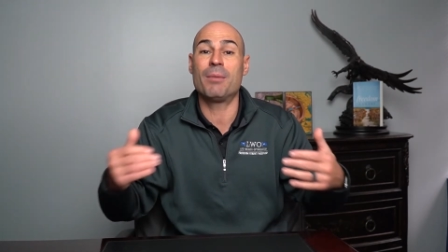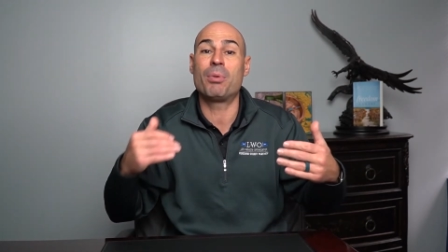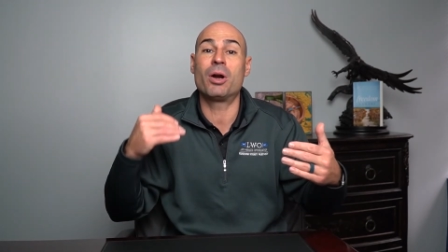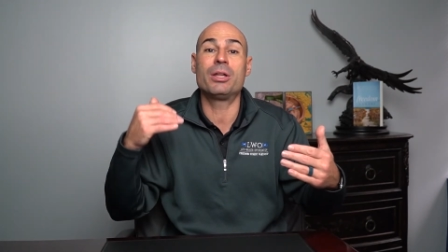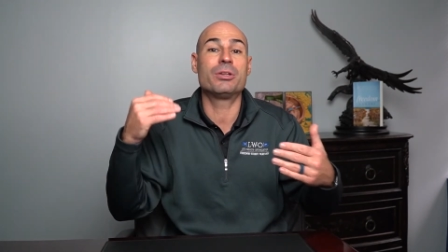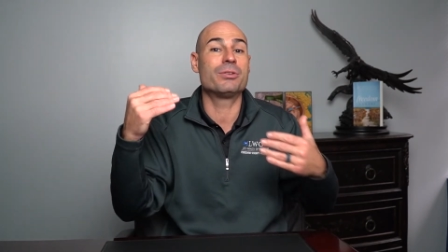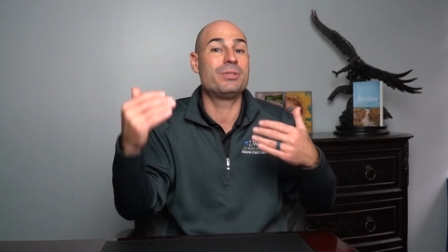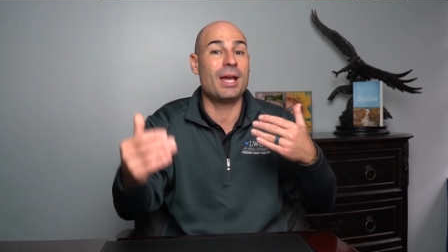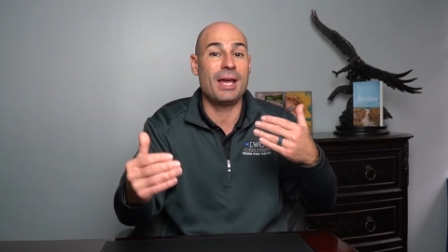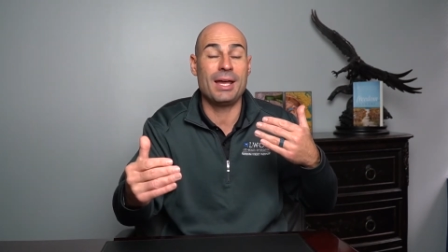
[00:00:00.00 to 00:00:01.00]
A part of your
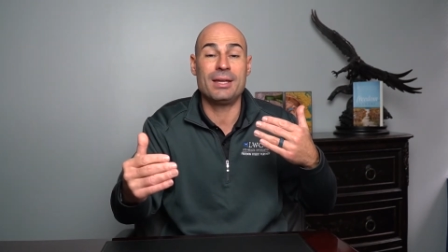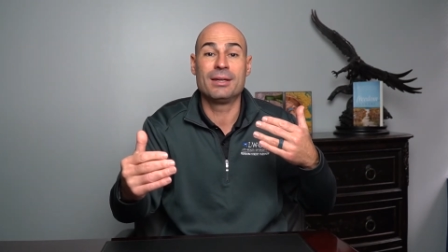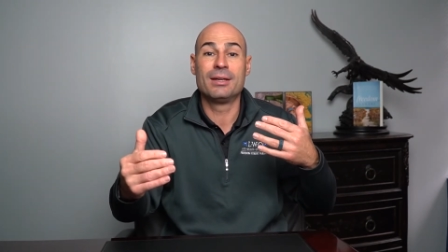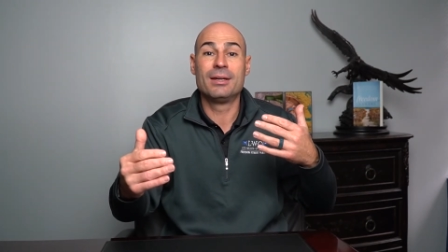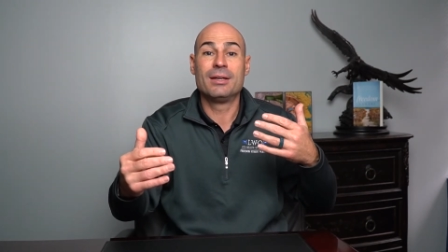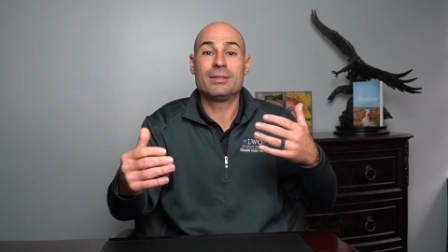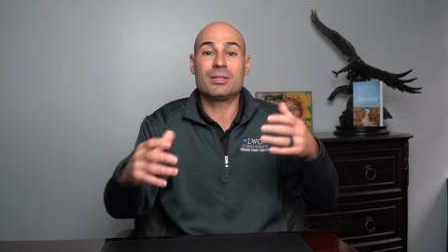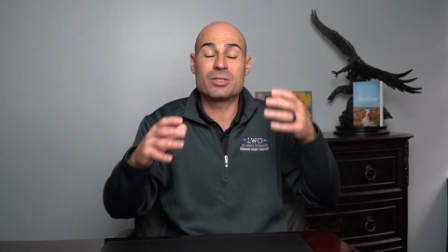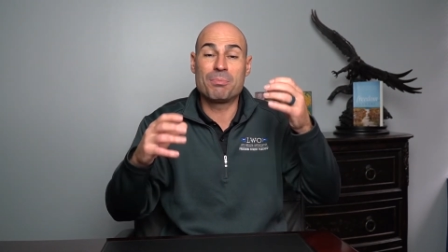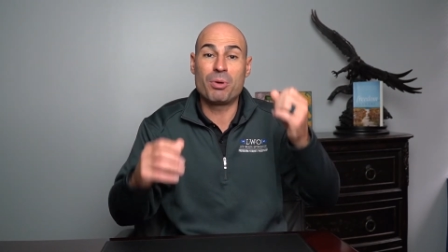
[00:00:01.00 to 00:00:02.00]
day
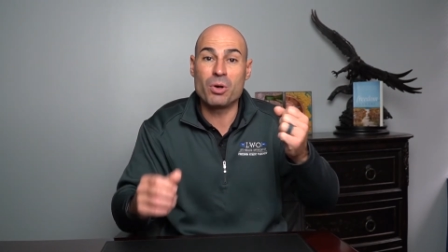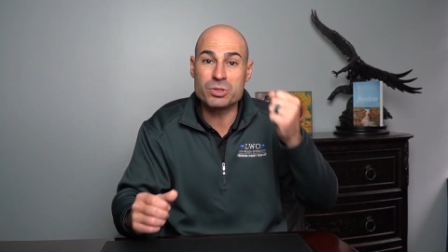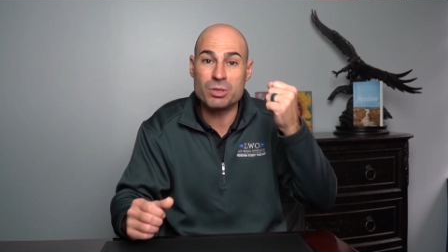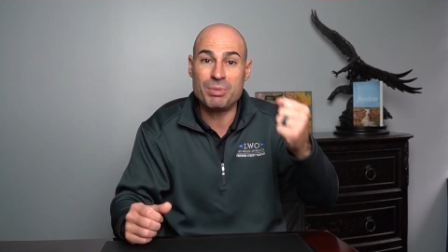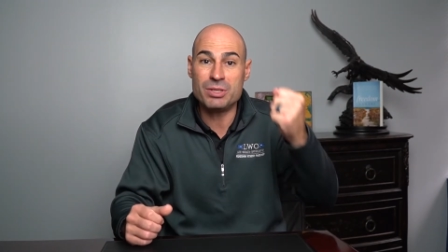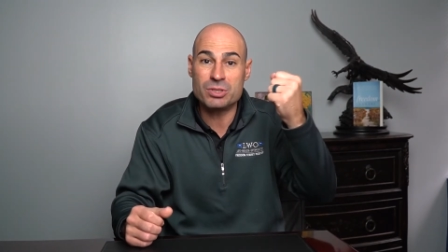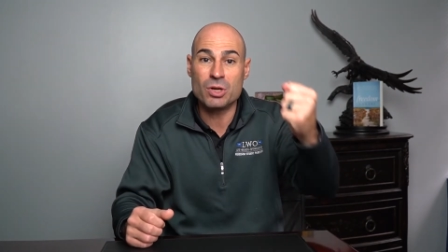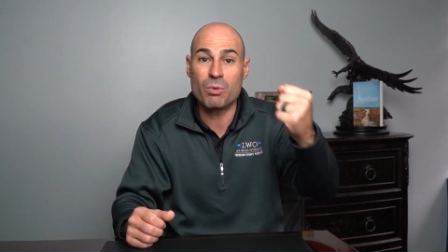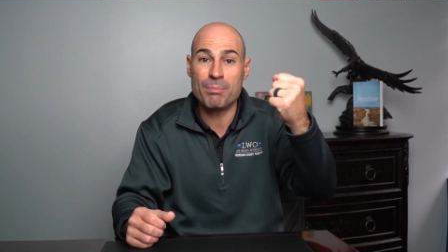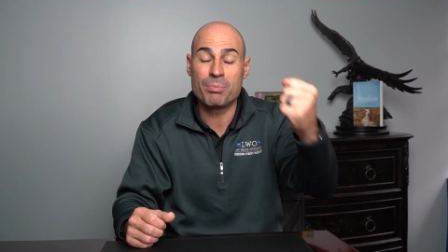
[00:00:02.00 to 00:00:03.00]
that's supposed to be
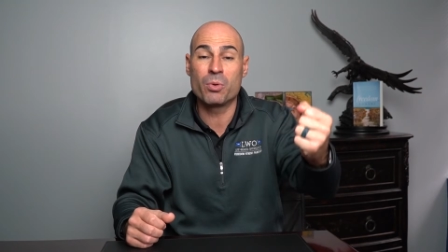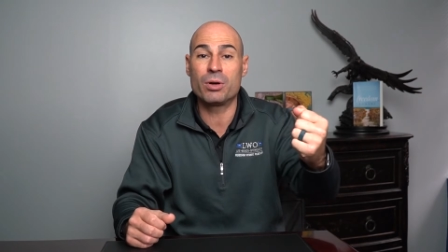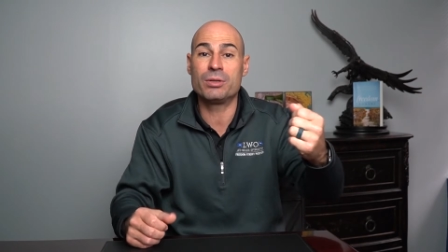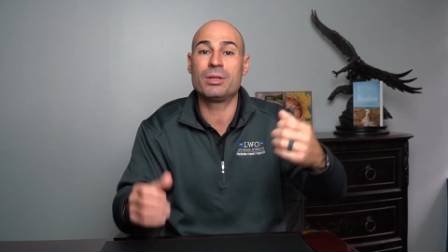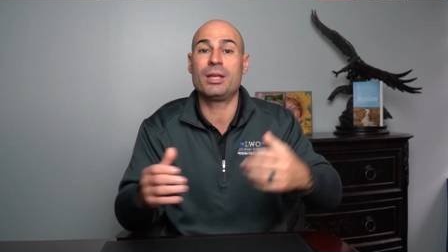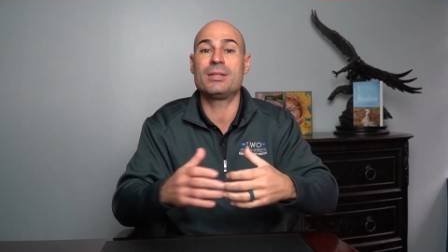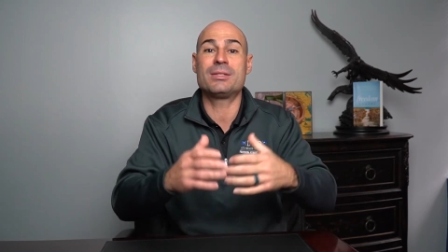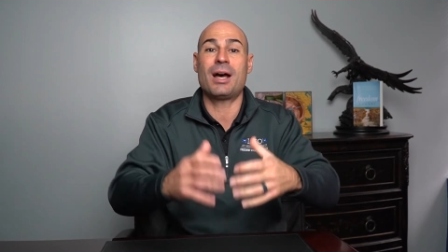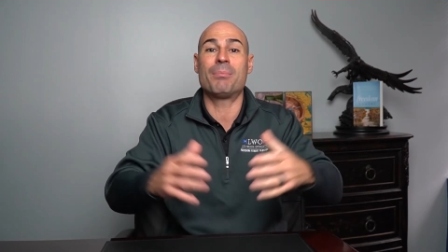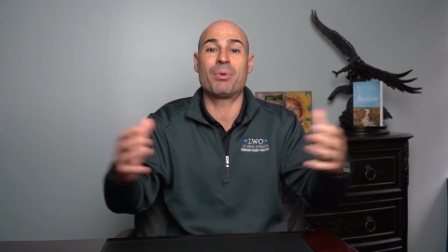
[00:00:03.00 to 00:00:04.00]
so important is
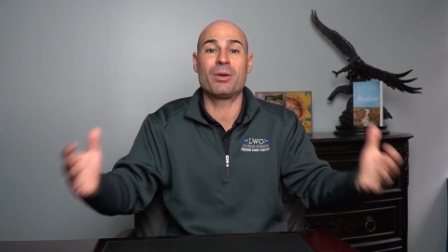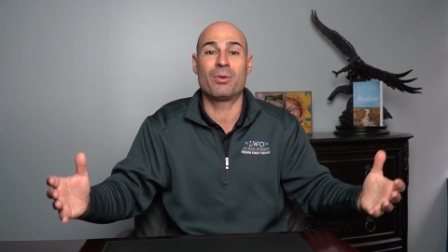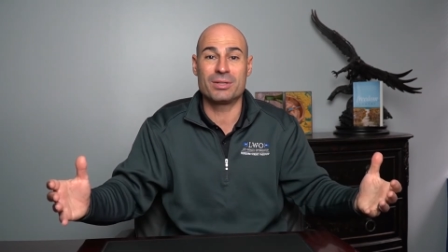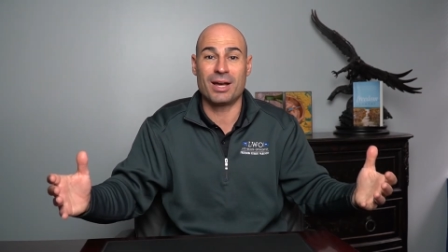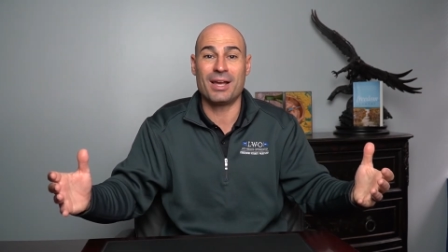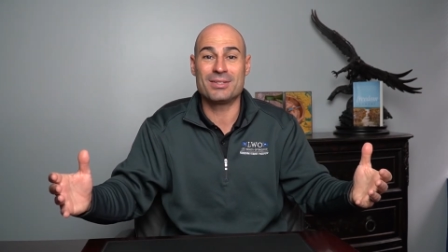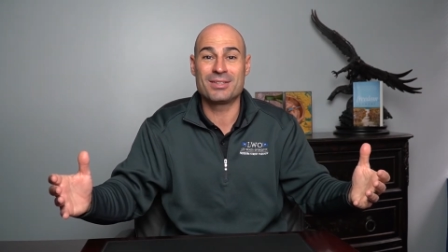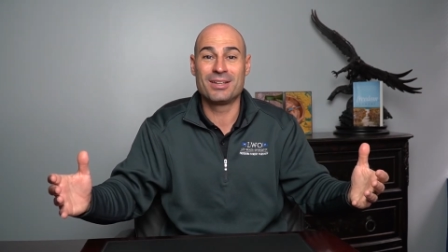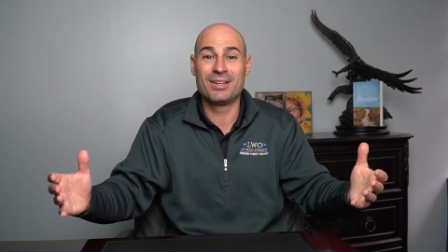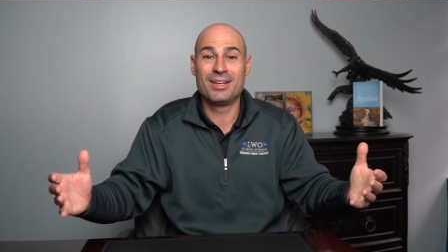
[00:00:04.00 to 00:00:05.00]
not prioritized.